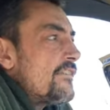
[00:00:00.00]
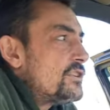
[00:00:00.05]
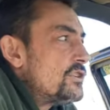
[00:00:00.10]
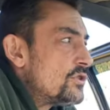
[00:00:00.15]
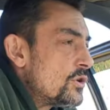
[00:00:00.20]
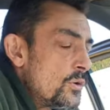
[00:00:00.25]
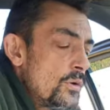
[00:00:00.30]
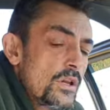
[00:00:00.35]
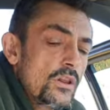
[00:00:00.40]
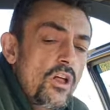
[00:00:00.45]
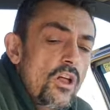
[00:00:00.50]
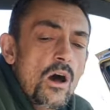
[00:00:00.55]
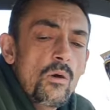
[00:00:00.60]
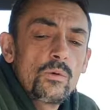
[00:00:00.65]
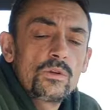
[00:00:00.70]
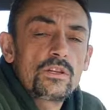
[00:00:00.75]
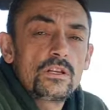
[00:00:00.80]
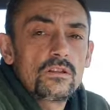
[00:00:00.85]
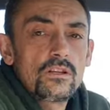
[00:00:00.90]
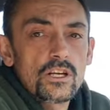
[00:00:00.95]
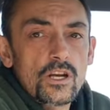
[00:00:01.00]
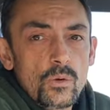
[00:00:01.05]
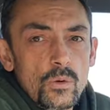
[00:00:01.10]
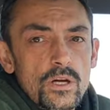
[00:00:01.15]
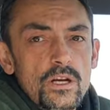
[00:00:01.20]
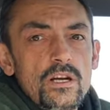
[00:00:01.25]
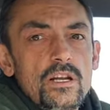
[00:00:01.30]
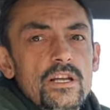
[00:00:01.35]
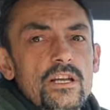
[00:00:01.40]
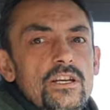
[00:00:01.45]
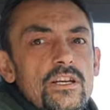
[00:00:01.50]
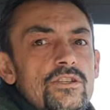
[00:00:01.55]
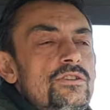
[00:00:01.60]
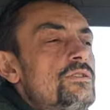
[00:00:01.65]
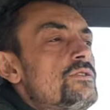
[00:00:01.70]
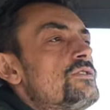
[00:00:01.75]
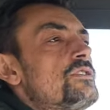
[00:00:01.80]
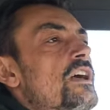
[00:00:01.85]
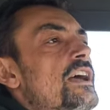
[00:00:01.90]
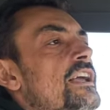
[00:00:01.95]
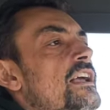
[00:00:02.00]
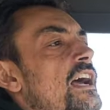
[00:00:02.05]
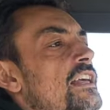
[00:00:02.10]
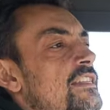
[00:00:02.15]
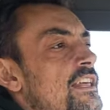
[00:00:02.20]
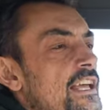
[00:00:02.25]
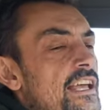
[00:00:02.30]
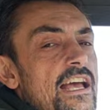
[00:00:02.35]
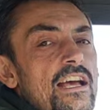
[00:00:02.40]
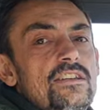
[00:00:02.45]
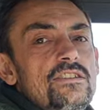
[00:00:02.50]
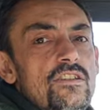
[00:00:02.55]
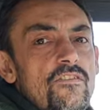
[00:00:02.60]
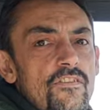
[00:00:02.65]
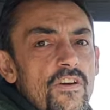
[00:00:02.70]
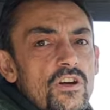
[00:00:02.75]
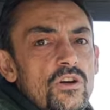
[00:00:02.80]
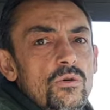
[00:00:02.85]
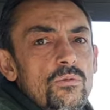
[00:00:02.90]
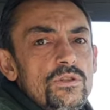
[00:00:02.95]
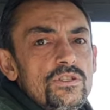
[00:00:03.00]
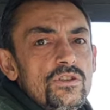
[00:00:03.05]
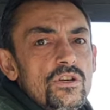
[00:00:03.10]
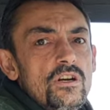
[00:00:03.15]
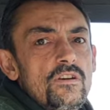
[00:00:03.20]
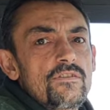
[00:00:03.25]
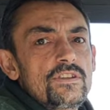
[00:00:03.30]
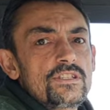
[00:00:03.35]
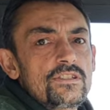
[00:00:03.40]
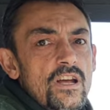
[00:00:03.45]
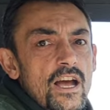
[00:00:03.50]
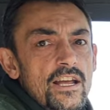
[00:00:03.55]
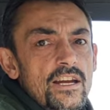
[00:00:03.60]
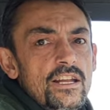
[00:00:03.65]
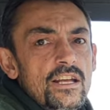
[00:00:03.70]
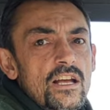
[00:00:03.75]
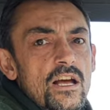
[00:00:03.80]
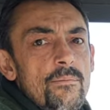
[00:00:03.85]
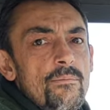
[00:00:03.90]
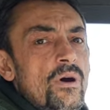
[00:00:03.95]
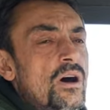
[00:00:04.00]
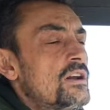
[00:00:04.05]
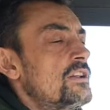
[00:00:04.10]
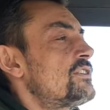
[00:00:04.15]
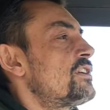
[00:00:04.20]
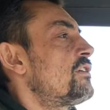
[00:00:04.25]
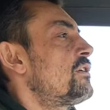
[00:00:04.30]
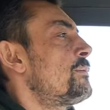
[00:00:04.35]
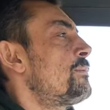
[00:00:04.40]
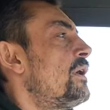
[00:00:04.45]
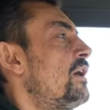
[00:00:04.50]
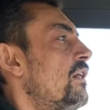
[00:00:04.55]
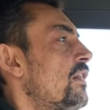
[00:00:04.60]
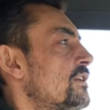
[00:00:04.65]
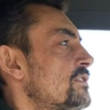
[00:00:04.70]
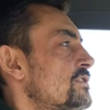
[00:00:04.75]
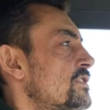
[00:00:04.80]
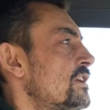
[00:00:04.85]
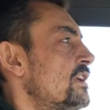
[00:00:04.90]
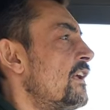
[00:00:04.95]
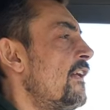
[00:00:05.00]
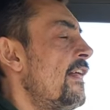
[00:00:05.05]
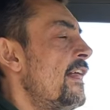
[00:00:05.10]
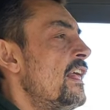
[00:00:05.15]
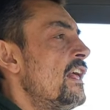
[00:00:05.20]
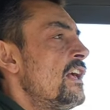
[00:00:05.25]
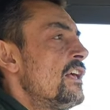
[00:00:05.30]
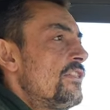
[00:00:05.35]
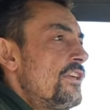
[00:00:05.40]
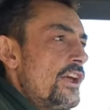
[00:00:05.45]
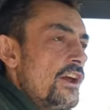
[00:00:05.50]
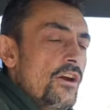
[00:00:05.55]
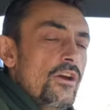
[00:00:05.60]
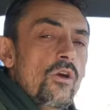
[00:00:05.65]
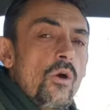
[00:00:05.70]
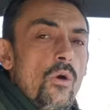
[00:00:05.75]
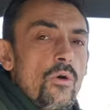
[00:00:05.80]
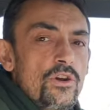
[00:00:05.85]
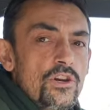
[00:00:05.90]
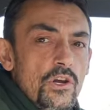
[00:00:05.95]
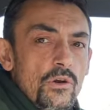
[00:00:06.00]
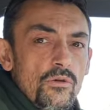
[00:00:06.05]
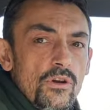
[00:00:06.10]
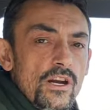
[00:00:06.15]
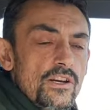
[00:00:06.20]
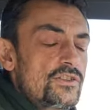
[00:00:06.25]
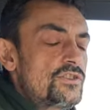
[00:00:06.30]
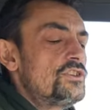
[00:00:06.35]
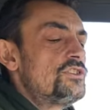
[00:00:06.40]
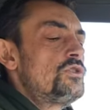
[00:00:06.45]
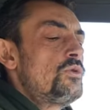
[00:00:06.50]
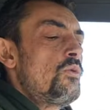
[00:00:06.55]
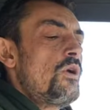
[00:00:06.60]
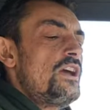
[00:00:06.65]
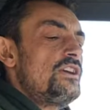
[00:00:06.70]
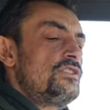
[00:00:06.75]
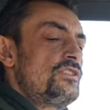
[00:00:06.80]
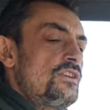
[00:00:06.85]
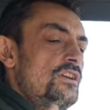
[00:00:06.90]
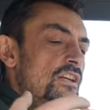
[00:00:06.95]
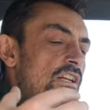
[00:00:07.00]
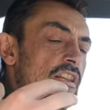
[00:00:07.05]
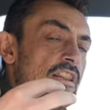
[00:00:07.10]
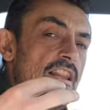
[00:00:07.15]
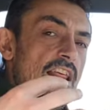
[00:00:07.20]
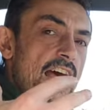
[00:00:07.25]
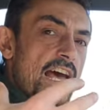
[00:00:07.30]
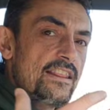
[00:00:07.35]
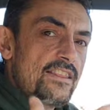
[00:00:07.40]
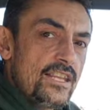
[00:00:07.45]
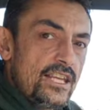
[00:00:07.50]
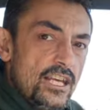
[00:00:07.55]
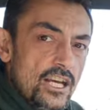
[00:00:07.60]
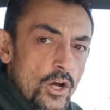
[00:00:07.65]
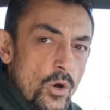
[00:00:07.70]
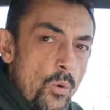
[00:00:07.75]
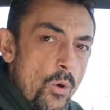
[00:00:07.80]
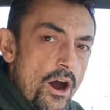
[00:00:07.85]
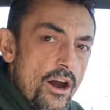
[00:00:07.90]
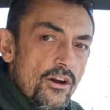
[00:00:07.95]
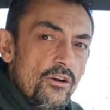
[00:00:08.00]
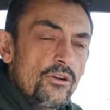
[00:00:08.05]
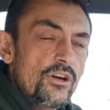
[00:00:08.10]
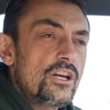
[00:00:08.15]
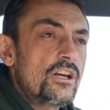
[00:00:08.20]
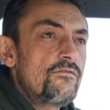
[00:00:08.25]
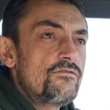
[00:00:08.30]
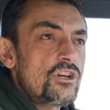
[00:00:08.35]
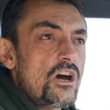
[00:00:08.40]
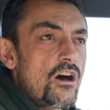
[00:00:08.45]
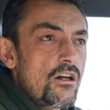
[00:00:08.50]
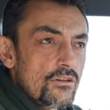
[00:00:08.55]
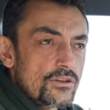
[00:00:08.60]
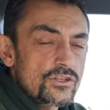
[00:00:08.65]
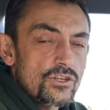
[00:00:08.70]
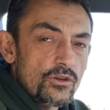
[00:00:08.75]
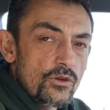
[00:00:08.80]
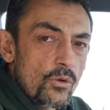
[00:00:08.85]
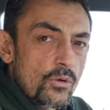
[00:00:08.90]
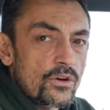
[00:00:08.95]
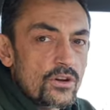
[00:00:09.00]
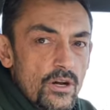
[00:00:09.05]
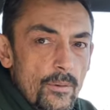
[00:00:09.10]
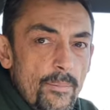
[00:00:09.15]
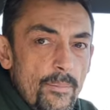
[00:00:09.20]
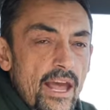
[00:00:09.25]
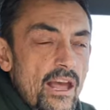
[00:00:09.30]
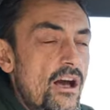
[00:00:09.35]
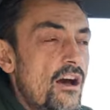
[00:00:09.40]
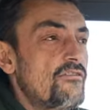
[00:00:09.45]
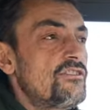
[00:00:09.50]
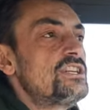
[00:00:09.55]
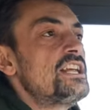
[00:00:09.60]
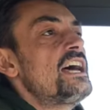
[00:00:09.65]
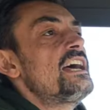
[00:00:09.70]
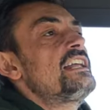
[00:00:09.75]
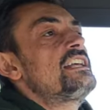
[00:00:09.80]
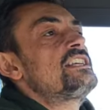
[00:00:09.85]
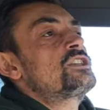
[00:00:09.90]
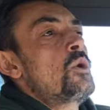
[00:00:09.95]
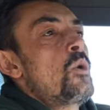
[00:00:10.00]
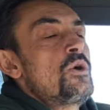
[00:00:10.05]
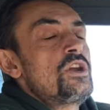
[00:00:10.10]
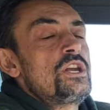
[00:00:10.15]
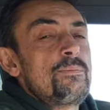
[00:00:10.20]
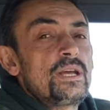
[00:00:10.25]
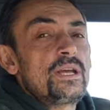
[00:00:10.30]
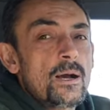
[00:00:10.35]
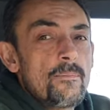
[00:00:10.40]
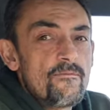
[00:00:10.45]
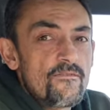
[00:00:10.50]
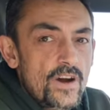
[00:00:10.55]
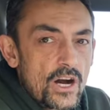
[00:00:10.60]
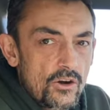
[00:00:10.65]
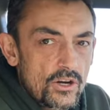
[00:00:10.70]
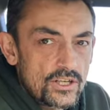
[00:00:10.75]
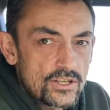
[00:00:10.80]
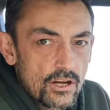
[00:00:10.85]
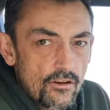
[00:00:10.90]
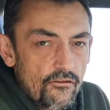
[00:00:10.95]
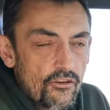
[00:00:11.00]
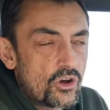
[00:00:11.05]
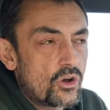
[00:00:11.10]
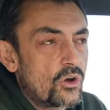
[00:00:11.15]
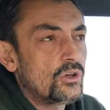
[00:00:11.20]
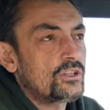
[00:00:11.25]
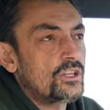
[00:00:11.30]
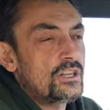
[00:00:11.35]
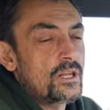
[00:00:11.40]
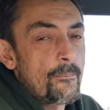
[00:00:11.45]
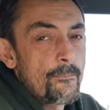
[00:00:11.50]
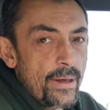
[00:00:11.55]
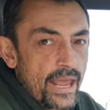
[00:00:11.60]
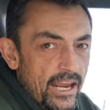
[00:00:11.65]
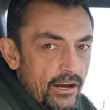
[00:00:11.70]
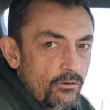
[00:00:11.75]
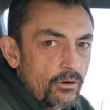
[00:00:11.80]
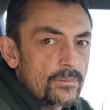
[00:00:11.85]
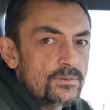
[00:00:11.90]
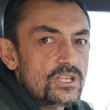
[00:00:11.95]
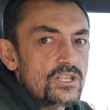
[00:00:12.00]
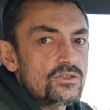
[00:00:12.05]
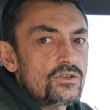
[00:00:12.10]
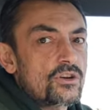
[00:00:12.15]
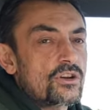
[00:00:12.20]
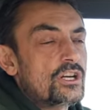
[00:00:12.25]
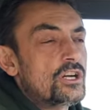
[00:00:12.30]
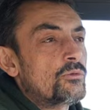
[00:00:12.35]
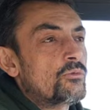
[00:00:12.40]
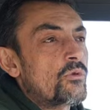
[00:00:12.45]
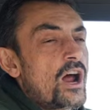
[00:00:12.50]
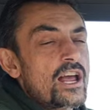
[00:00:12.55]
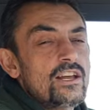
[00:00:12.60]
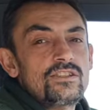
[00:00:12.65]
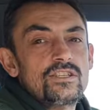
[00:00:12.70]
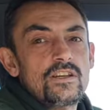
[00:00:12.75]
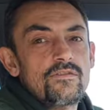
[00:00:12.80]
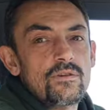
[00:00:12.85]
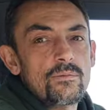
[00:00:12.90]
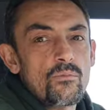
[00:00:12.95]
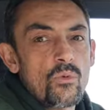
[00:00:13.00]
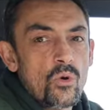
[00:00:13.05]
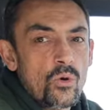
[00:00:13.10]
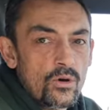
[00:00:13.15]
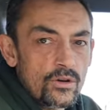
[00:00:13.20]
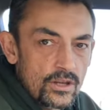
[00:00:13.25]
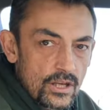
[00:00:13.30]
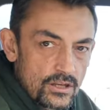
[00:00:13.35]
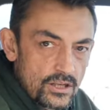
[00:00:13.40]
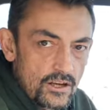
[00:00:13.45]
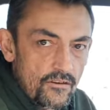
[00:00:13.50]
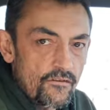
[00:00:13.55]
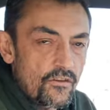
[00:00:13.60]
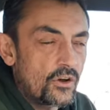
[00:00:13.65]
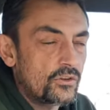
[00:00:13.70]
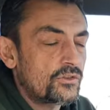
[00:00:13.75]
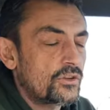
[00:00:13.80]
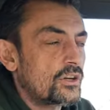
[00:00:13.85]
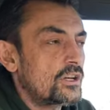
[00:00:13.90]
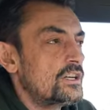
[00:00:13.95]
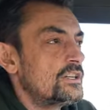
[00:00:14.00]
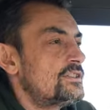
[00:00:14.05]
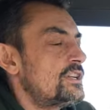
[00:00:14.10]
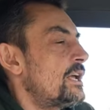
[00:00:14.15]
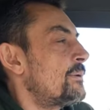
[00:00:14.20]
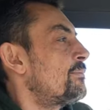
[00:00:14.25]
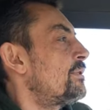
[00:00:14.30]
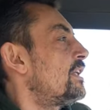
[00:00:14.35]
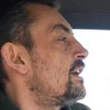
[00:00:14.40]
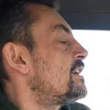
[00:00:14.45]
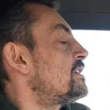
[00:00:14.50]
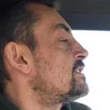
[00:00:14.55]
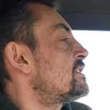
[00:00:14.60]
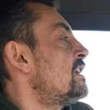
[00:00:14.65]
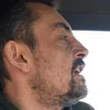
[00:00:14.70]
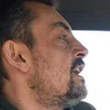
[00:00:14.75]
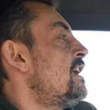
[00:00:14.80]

to do a lot with the liquidity issues. Like, I think as the Federal Reserve is tightening up monetary policy, they are going to create a situation in that the acquiring of dollars in order to pay off debt is going to become very difficult, and the bankruptcies are going to rise even more, and the defaults are going to take place.